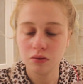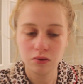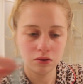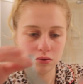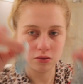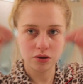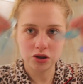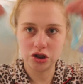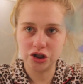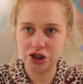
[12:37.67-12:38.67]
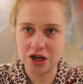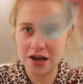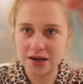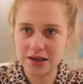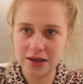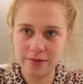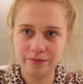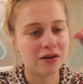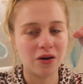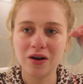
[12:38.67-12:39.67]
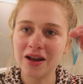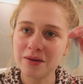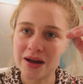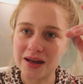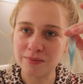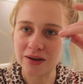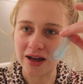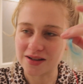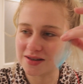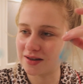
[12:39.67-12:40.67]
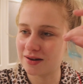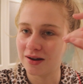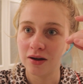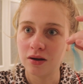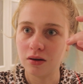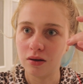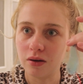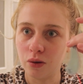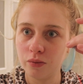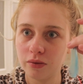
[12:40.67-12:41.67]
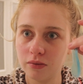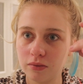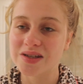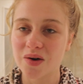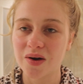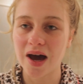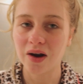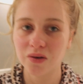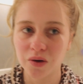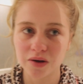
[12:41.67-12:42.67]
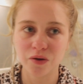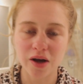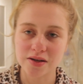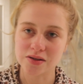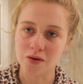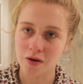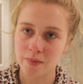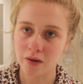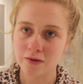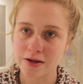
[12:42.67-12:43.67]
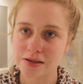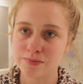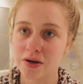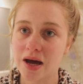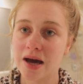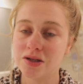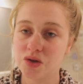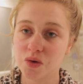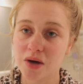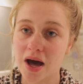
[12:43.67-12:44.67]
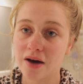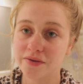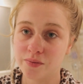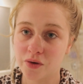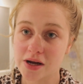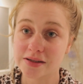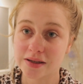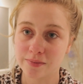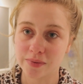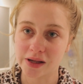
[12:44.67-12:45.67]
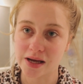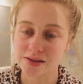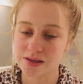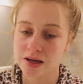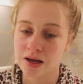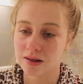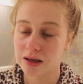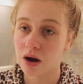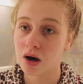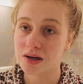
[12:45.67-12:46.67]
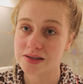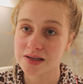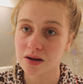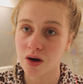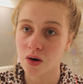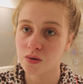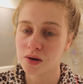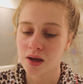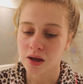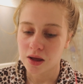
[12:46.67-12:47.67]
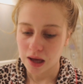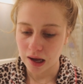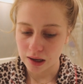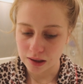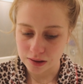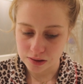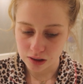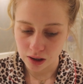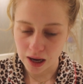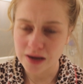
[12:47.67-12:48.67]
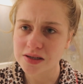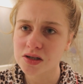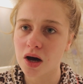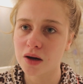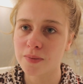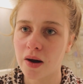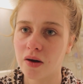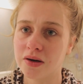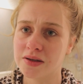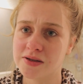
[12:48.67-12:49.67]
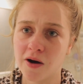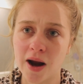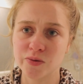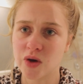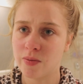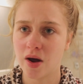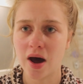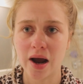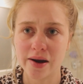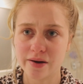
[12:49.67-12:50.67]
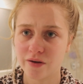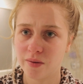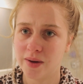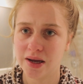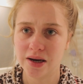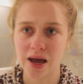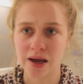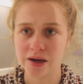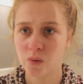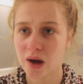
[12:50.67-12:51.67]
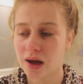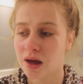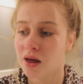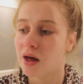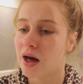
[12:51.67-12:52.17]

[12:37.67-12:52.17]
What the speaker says: Ooh, jelly. They look like my implants. Oh. So I don't know if you guys know about this, but I do have breast implants. They are silicone, and I did talk about it on Instagram, so I'm not hiding from it in any way.